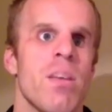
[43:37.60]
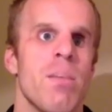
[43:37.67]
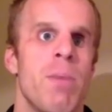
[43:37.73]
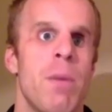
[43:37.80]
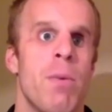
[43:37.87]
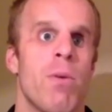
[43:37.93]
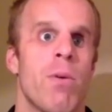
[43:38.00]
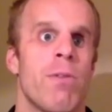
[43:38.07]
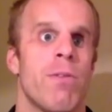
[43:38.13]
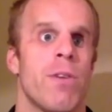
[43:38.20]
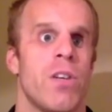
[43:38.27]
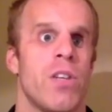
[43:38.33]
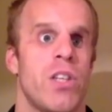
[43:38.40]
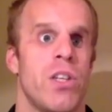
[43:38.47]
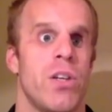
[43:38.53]
people
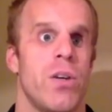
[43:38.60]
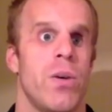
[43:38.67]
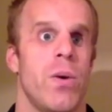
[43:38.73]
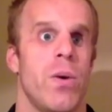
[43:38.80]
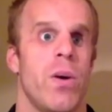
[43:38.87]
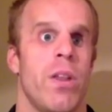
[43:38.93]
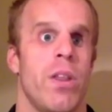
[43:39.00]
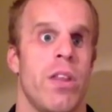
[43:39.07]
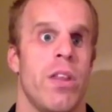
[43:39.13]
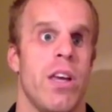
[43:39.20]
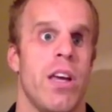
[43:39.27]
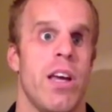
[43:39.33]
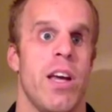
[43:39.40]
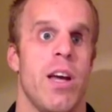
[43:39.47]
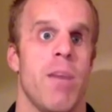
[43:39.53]
refer to
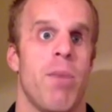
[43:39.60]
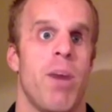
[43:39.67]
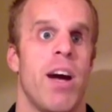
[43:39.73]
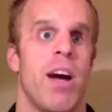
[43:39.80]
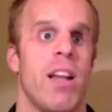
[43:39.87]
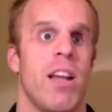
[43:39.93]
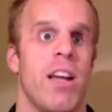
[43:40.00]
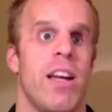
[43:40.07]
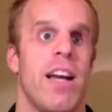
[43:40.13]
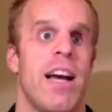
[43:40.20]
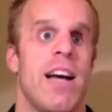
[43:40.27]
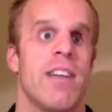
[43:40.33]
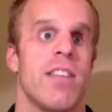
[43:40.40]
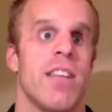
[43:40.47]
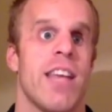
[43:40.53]
the pilot
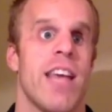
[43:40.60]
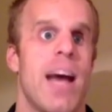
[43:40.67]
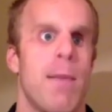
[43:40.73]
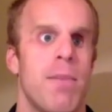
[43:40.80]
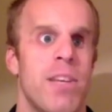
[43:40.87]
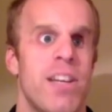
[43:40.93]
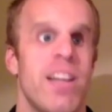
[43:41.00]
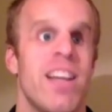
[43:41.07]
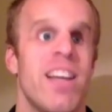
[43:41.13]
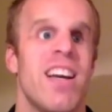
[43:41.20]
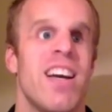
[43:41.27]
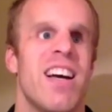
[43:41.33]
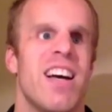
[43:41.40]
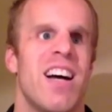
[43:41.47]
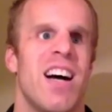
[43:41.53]
as the captain.
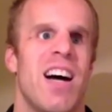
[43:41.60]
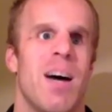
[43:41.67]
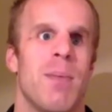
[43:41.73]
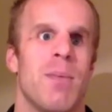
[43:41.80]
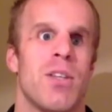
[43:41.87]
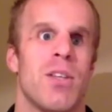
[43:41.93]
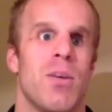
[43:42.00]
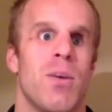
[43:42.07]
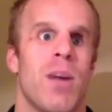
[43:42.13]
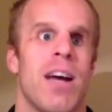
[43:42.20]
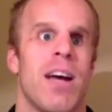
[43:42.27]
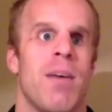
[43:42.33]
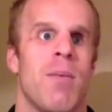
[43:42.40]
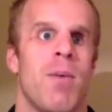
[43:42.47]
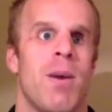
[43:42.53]
So
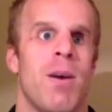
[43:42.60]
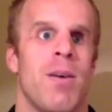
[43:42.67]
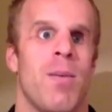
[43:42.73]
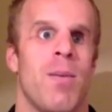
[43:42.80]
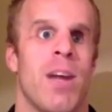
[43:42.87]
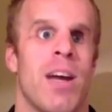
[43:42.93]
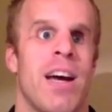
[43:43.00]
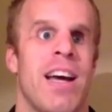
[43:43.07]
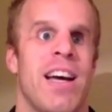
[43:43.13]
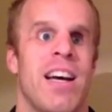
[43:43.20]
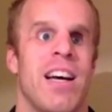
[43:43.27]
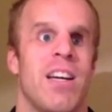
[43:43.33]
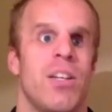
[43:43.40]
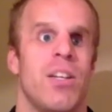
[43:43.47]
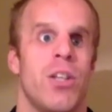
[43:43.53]
what
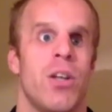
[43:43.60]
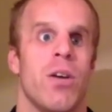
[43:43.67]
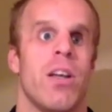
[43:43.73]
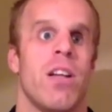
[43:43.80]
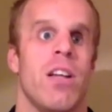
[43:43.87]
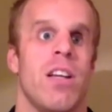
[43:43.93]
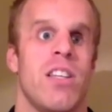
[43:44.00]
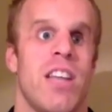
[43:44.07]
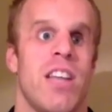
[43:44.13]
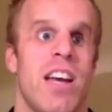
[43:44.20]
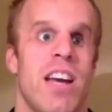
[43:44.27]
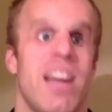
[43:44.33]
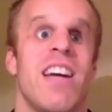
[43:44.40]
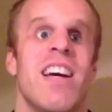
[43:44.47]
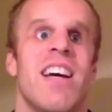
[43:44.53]
I jokingly
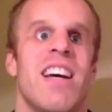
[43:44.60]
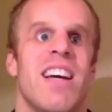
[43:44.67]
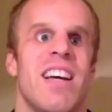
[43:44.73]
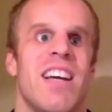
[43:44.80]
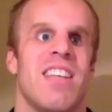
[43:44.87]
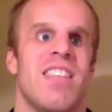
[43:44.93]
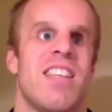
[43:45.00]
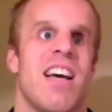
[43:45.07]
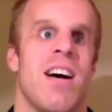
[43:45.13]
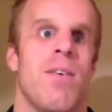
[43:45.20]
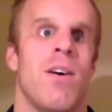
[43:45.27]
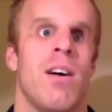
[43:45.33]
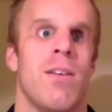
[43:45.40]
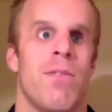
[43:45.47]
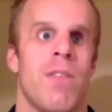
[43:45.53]
say is that,
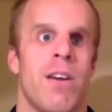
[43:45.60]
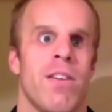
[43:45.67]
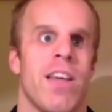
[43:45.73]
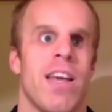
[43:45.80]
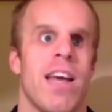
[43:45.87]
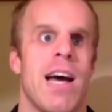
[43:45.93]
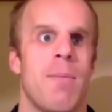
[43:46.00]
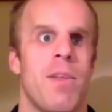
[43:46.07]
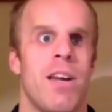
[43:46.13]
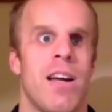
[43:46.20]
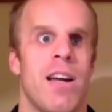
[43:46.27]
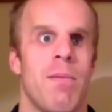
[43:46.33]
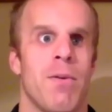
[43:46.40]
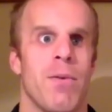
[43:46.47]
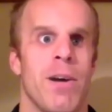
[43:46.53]
well, if they're the captain,
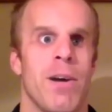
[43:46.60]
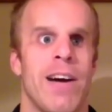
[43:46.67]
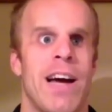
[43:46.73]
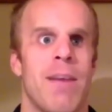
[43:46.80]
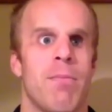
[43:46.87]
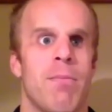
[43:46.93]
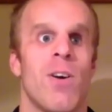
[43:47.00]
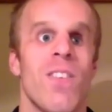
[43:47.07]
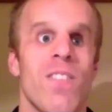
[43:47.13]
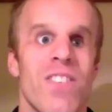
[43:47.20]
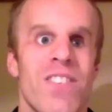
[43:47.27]
I'm the rear admiral.